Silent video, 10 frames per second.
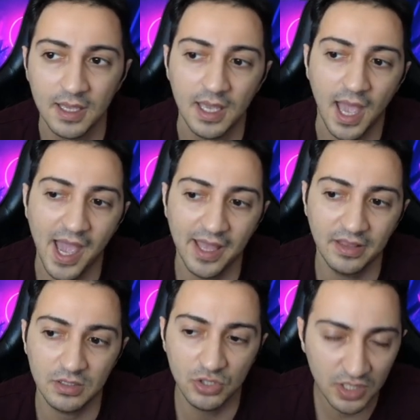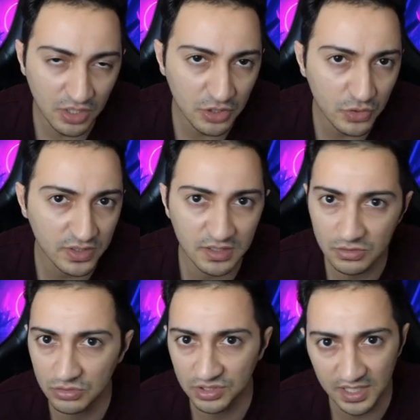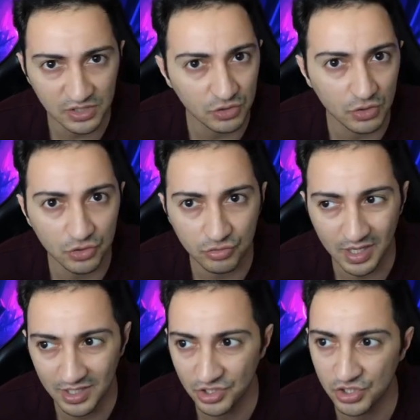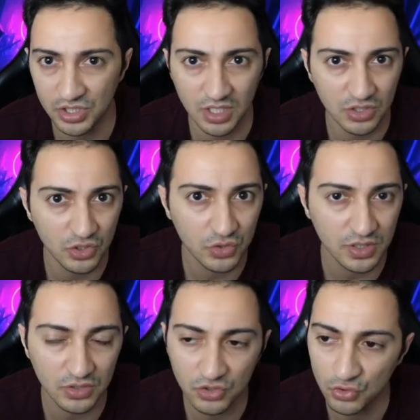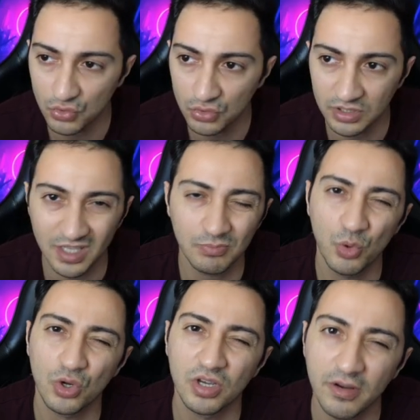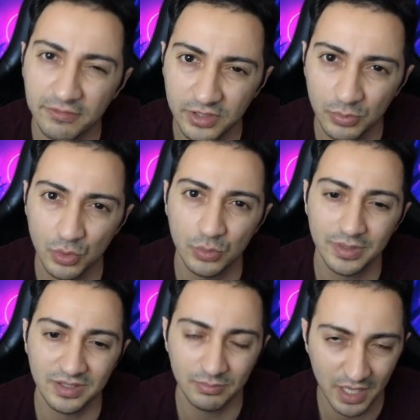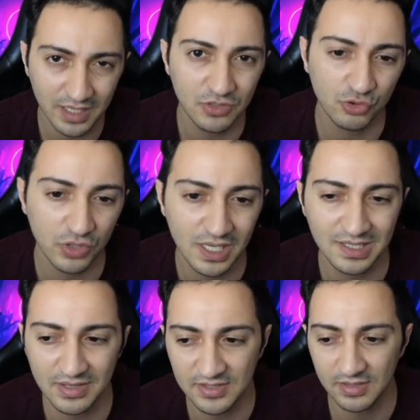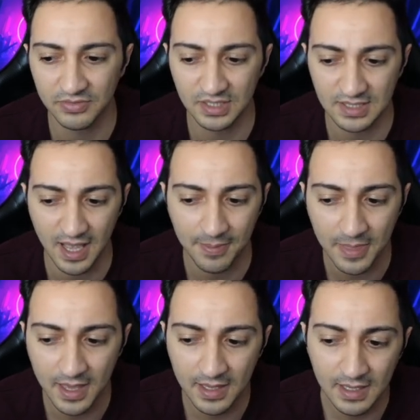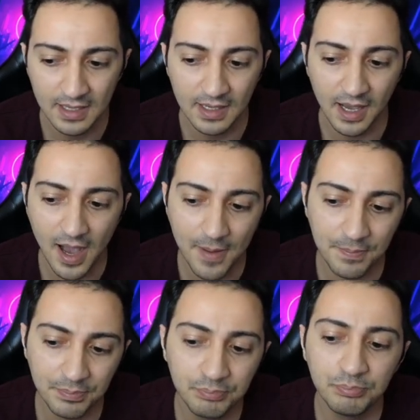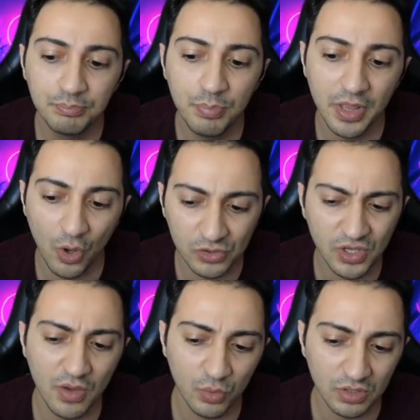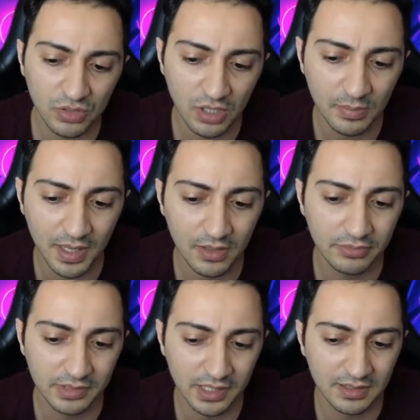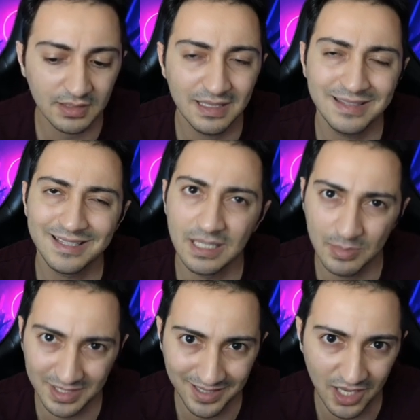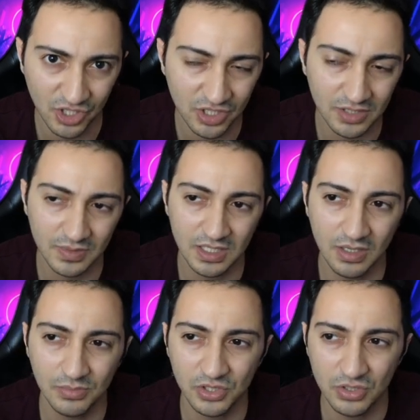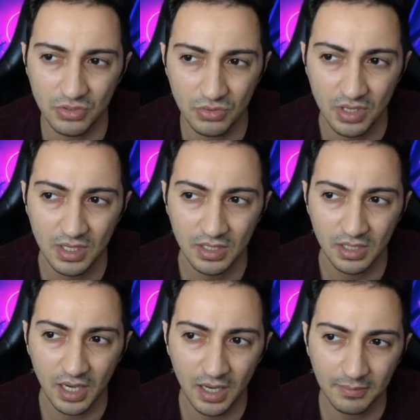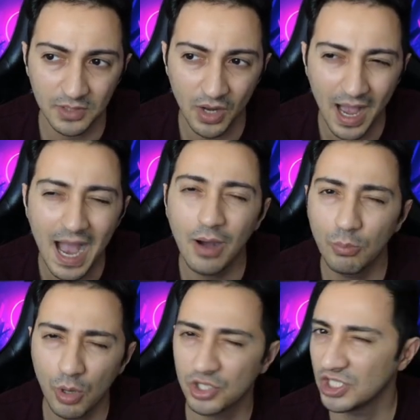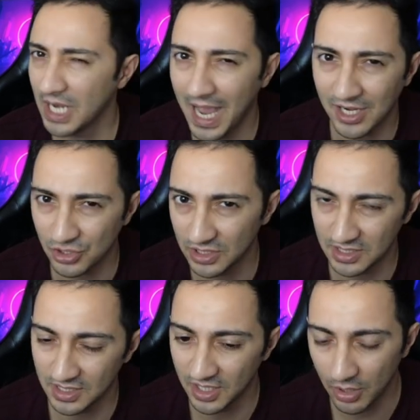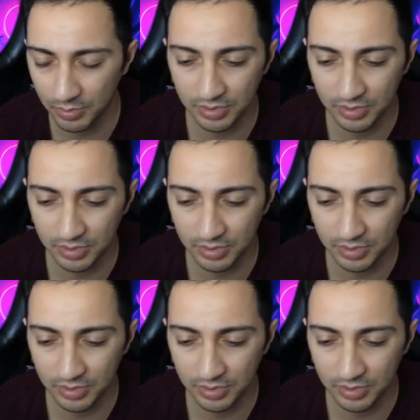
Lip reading: and you can use it to test your strategies. You can use it to get more comfortable with making trades and stuff like that. But also I want to talk about like its limitations when it comes to how much it actually can help.